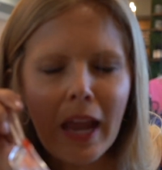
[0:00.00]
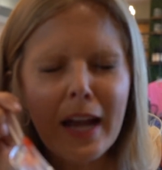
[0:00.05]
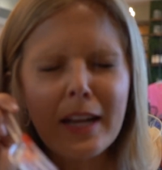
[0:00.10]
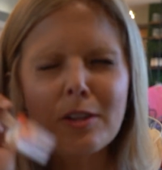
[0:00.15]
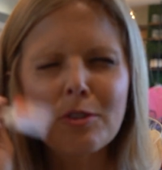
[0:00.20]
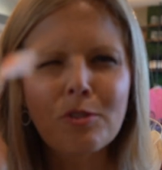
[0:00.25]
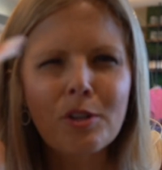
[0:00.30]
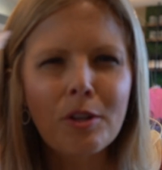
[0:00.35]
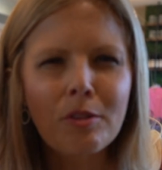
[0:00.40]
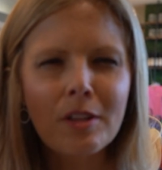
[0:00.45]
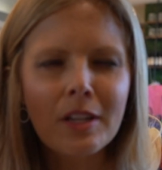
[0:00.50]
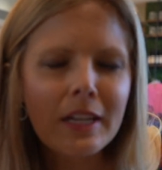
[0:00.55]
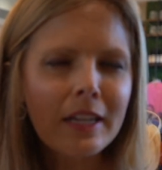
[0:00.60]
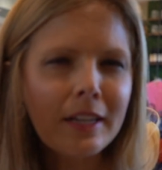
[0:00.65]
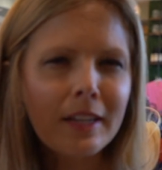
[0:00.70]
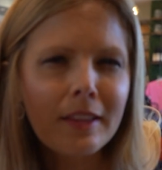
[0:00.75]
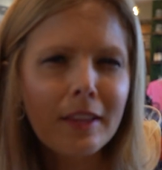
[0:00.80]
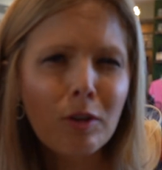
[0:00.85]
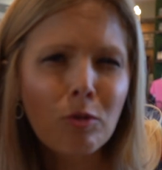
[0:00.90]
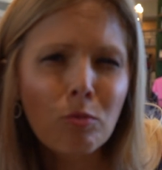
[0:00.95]
I don't know that
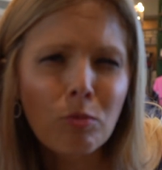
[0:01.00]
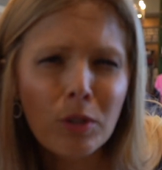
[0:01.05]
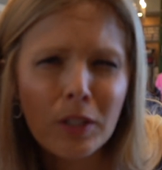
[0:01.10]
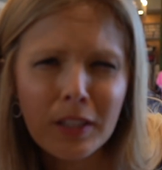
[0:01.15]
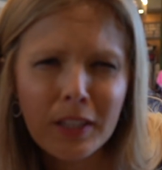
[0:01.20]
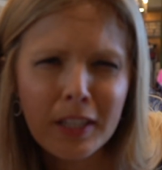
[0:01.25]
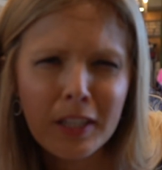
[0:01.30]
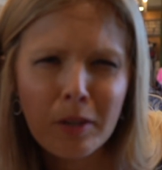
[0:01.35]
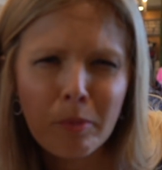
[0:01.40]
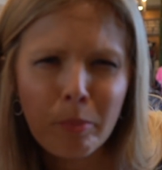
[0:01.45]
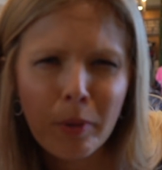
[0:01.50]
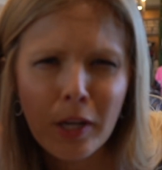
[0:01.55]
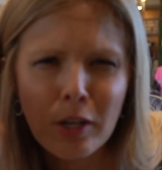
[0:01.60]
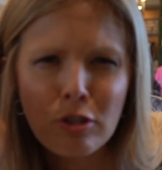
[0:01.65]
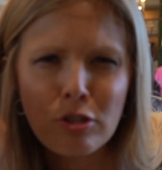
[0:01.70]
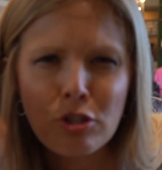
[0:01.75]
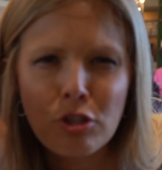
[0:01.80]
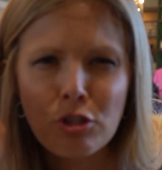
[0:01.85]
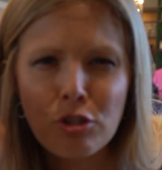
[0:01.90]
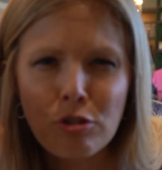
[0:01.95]
anything really
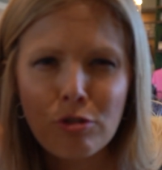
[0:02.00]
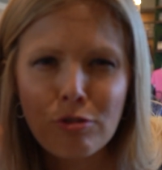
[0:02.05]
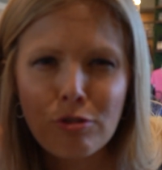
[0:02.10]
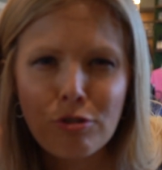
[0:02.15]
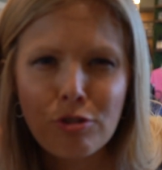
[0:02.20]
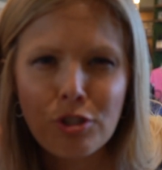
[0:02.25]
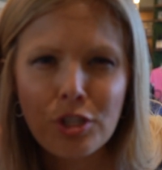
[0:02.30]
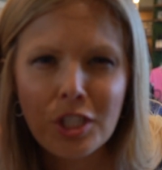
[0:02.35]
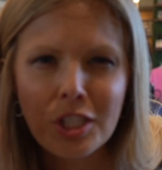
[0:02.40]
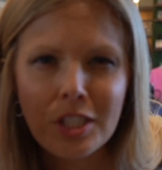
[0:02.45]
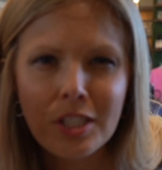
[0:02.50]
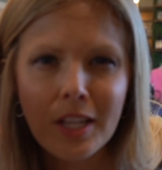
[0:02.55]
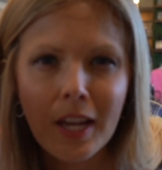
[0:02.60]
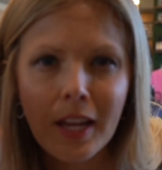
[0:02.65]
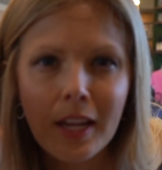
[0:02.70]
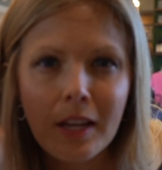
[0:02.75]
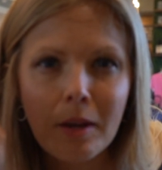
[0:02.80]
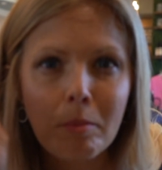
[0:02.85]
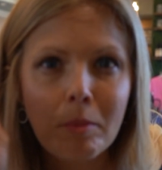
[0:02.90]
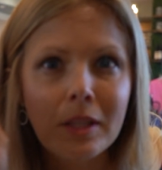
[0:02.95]
compares to Junior's
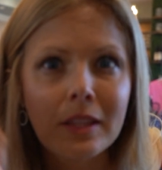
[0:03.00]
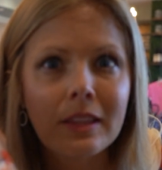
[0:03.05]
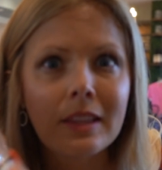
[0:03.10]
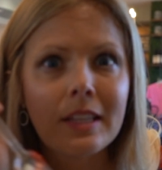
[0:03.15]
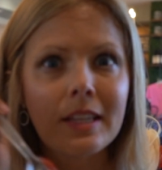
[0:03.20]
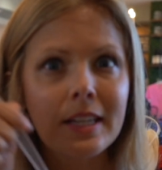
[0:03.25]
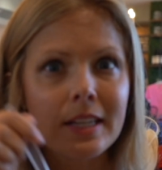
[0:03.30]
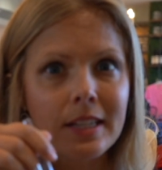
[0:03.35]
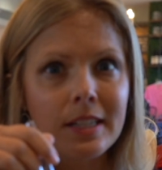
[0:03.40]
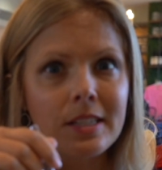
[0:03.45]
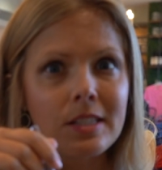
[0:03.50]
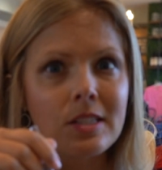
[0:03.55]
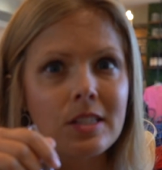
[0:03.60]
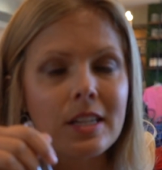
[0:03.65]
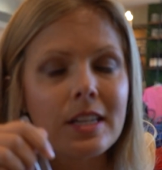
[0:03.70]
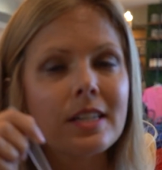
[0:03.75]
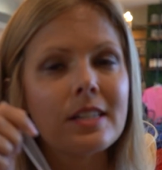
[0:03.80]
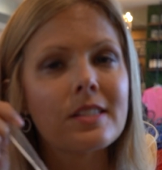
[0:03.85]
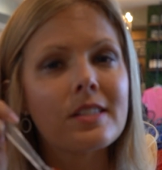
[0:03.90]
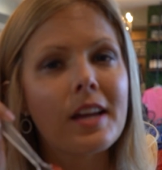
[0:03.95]
Cheesecake, but this
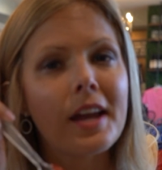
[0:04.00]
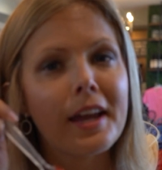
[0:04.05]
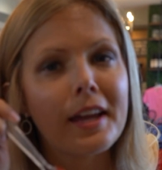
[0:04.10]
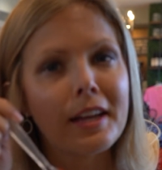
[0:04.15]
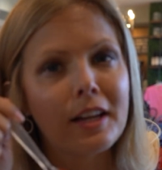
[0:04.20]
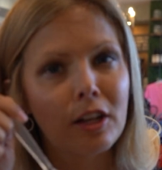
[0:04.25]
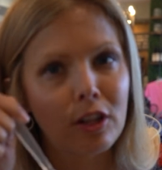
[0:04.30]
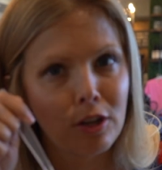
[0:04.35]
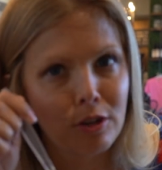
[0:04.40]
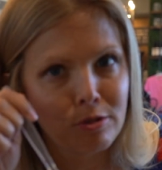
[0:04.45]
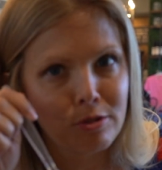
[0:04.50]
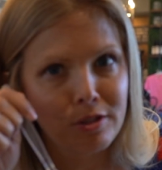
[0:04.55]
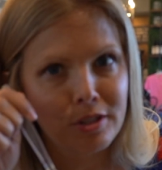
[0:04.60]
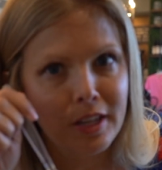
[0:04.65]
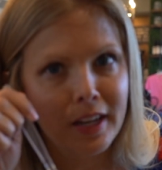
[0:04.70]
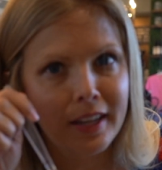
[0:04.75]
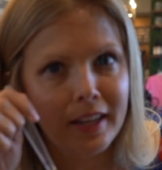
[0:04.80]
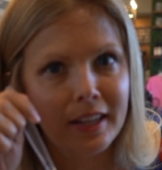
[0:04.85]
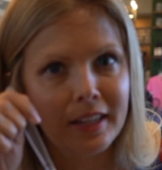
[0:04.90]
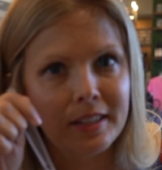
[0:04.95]
is a close
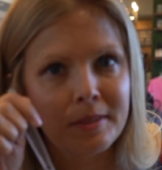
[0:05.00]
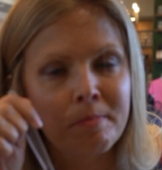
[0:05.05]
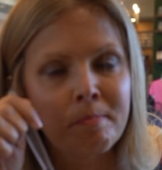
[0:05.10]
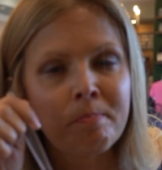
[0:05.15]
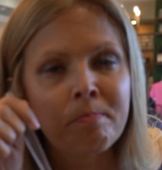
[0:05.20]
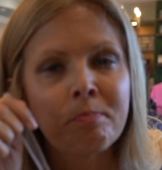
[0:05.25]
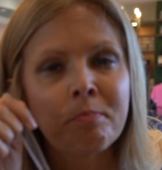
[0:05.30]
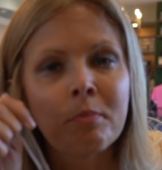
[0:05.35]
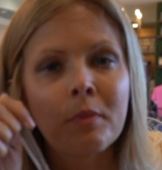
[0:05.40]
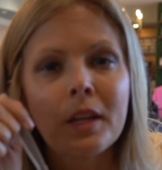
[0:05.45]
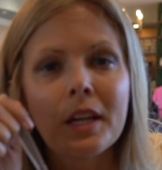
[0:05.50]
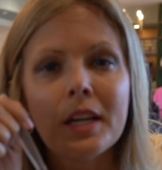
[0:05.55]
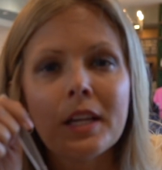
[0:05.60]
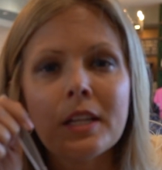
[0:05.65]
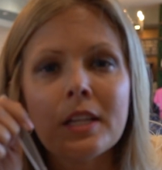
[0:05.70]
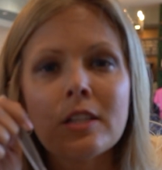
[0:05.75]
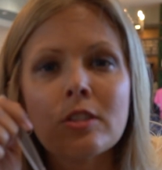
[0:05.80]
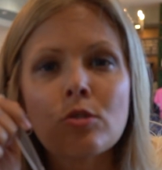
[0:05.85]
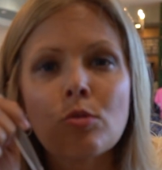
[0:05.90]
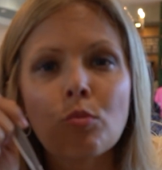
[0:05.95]
second.
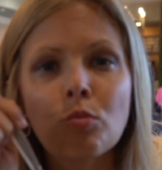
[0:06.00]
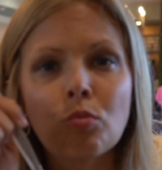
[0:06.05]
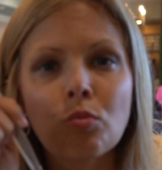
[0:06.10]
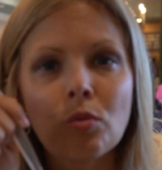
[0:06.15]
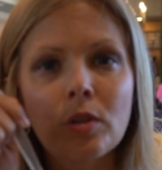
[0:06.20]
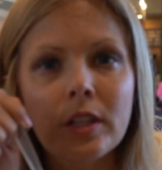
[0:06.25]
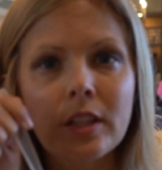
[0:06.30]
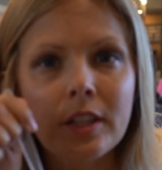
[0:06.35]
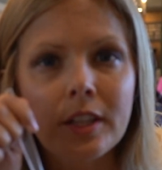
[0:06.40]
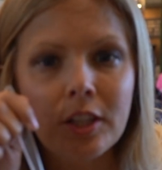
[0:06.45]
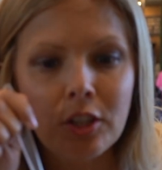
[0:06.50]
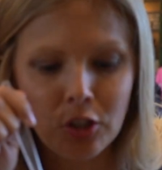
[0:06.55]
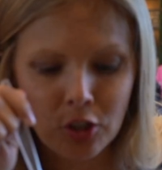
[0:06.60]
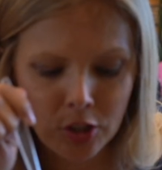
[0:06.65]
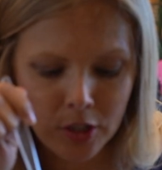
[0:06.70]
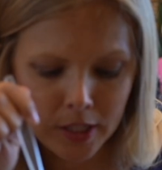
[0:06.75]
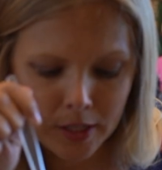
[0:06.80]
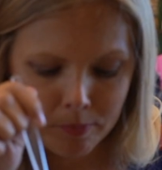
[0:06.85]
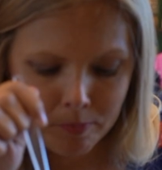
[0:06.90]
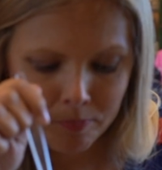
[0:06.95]
It is really
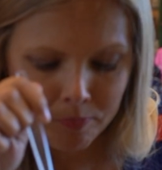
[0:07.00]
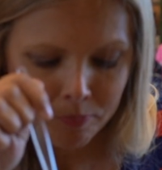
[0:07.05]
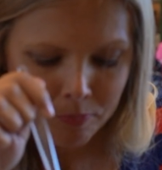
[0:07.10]
good.